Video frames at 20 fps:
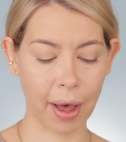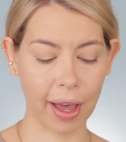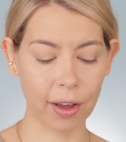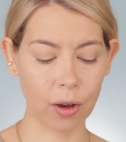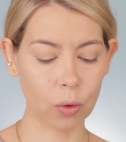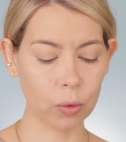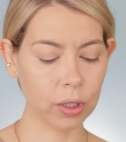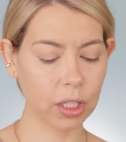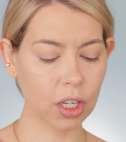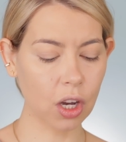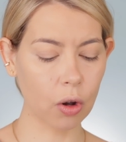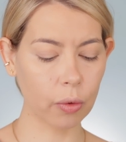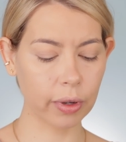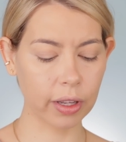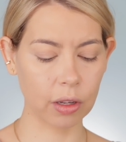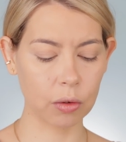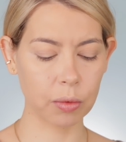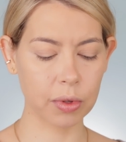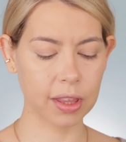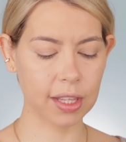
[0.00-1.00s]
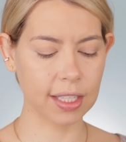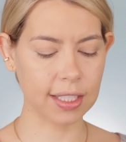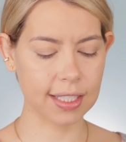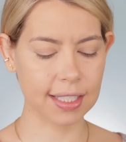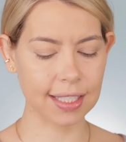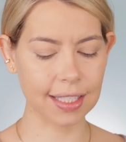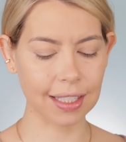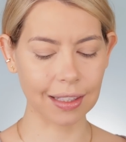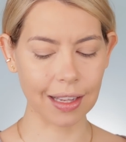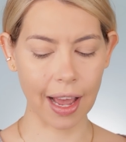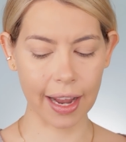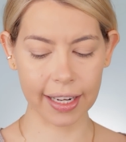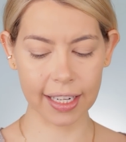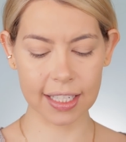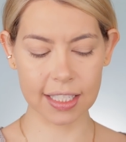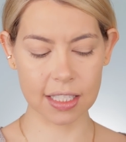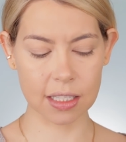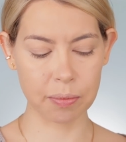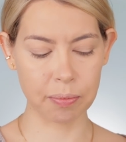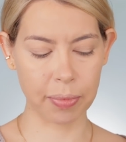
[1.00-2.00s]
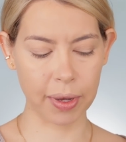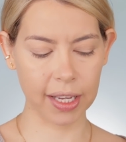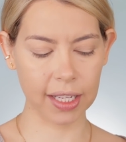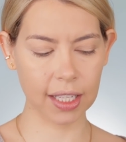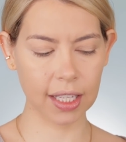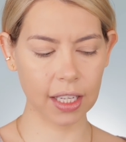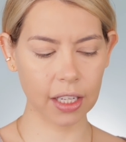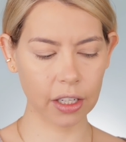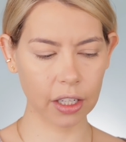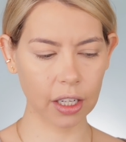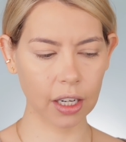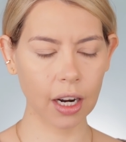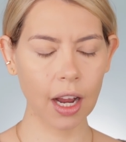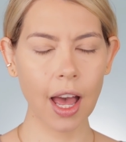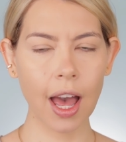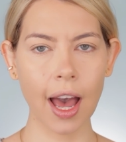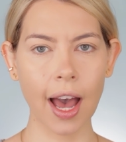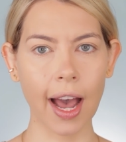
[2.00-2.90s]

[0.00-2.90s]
I only go in with the slightest bit here.